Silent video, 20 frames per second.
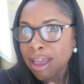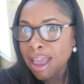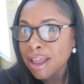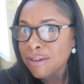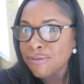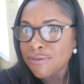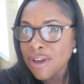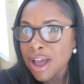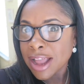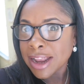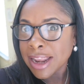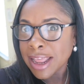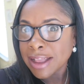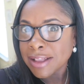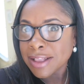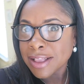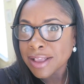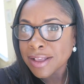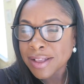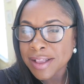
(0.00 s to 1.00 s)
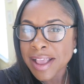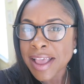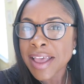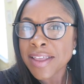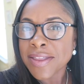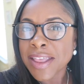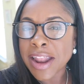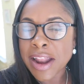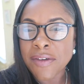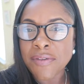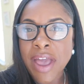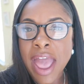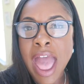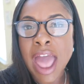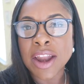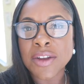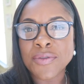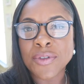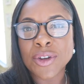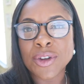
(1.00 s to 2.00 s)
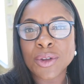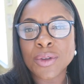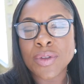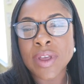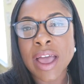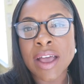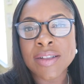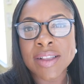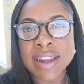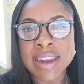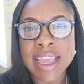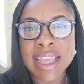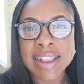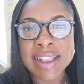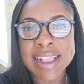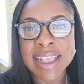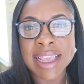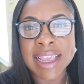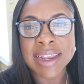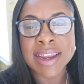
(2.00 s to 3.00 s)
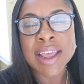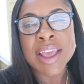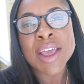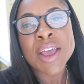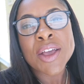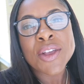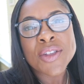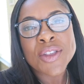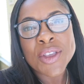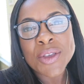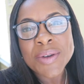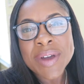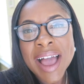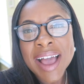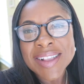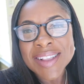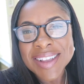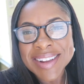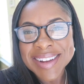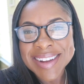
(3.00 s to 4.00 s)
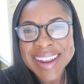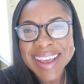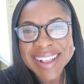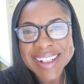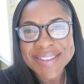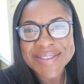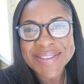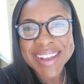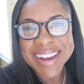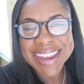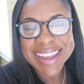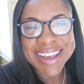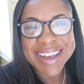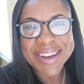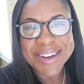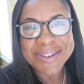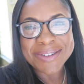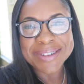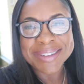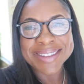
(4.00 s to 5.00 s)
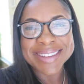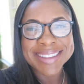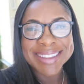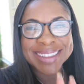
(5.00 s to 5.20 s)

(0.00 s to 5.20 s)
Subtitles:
and finances that I've added for 2018. See you guys on the next video.